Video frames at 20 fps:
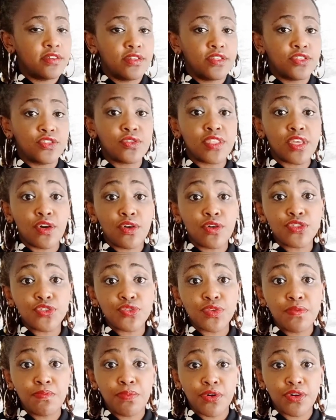So they're also
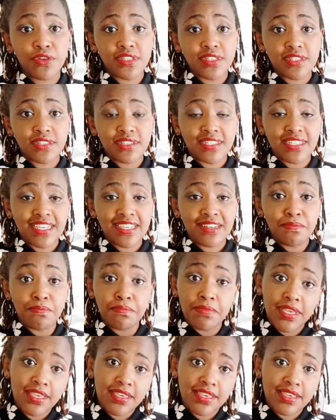important in
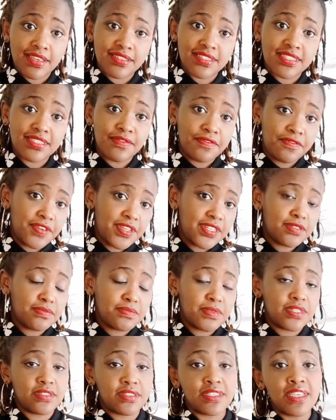making some
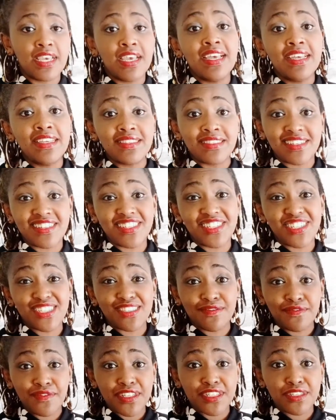vitamins, such as
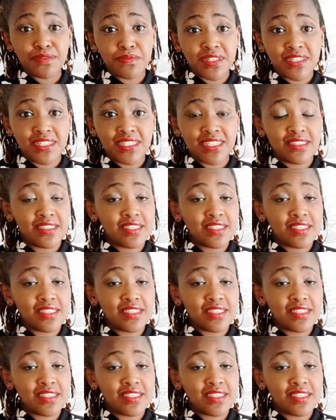vitamin D.